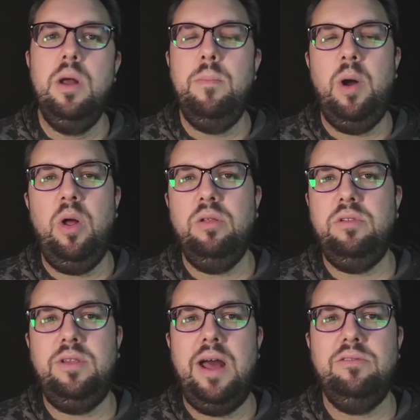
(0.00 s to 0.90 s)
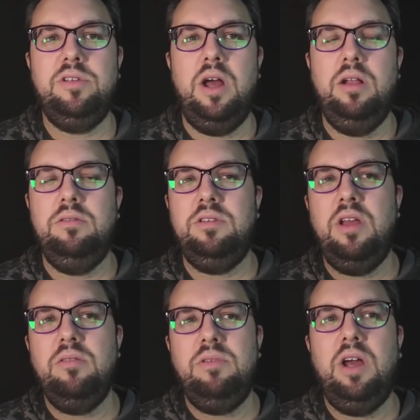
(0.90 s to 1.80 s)
But the downside is
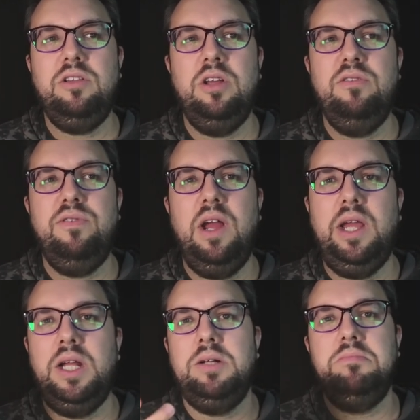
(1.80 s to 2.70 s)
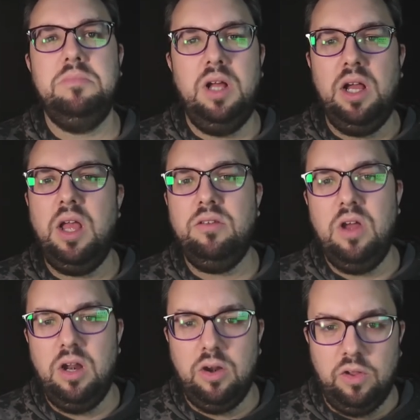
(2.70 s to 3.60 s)
like a 2-3. I guess
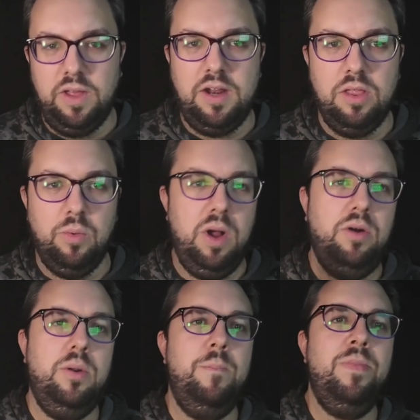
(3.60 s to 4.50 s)
kind of not the end of the world.